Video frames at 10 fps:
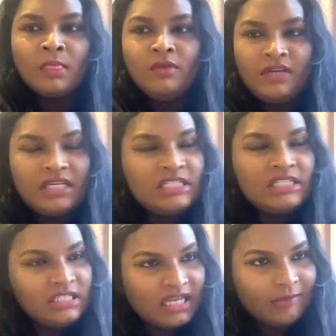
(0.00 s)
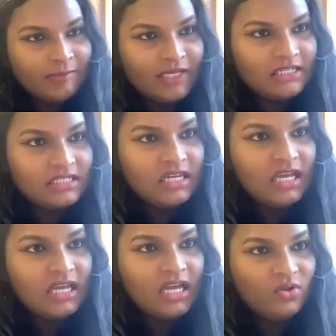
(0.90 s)
The reason it's happened
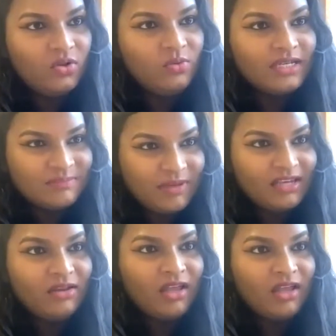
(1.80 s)
has always been,